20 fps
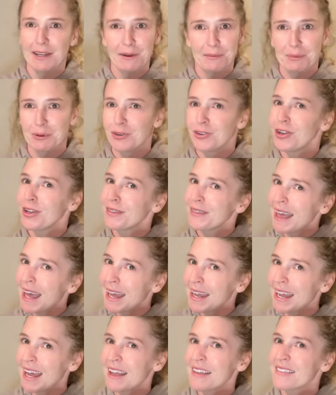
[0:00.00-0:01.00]
appreciate
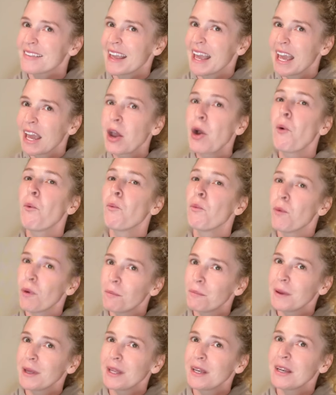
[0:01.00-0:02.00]
that as a
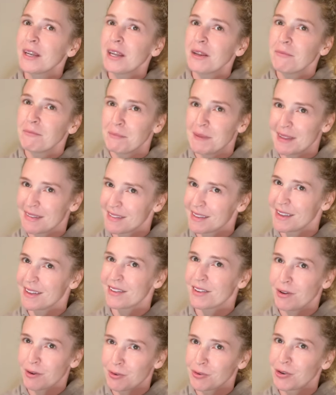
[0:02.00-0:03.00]
woman business
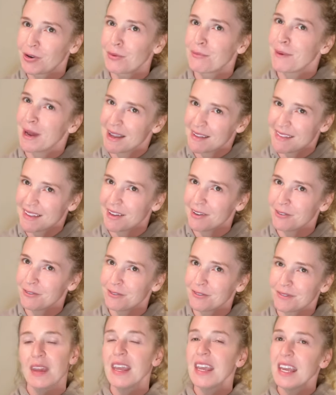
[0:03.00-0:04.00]
owner
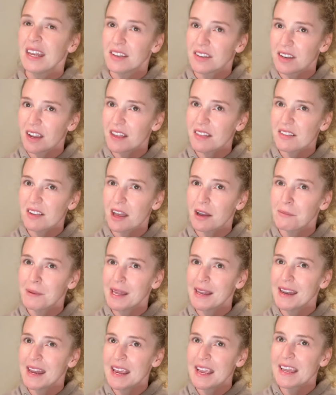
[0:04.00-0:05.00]
myself. It does come
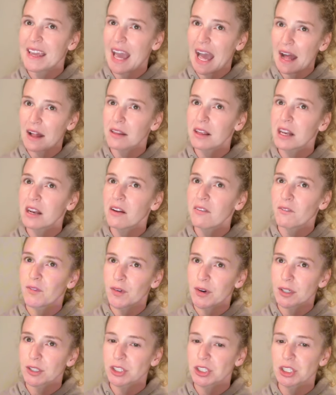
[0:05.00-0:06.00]
in a gallon
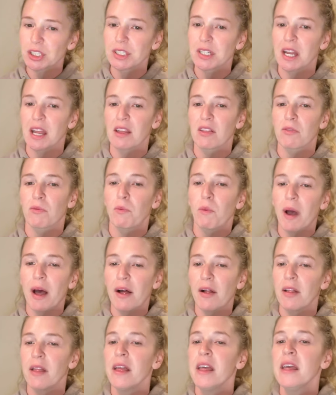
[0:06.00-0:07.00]
version as
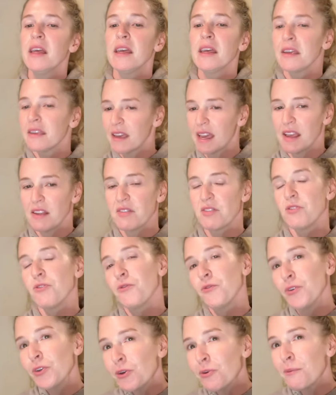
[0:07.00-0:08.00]
well, in case you
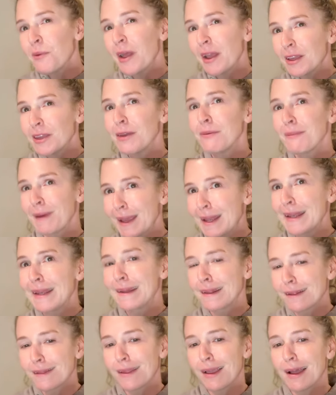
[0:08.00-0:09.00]
feel like you might
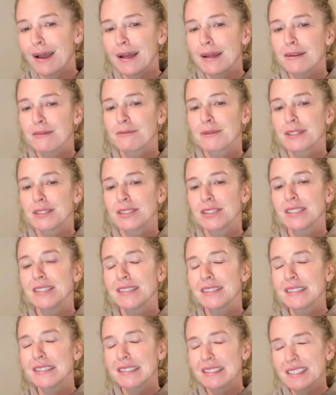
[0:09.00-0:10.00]
need a lot, which
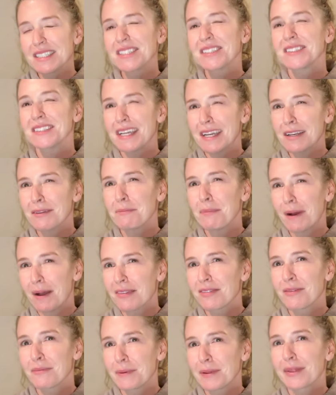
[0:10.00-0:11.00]
is a distinct
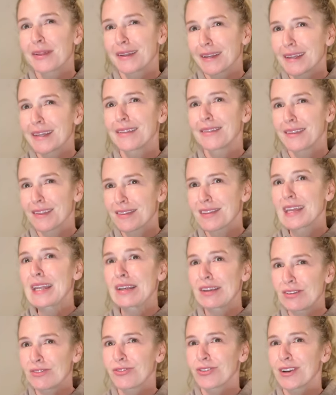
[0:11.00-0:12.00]
possibility in this
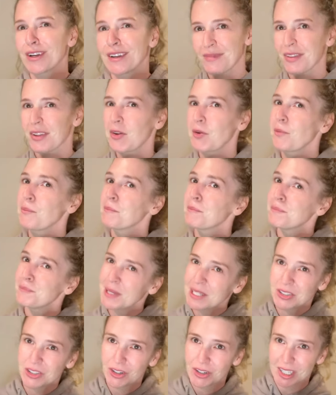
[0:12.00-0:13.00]
industry. So be
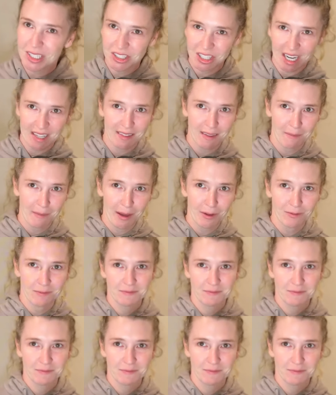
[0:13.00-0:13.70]
sure to check them out.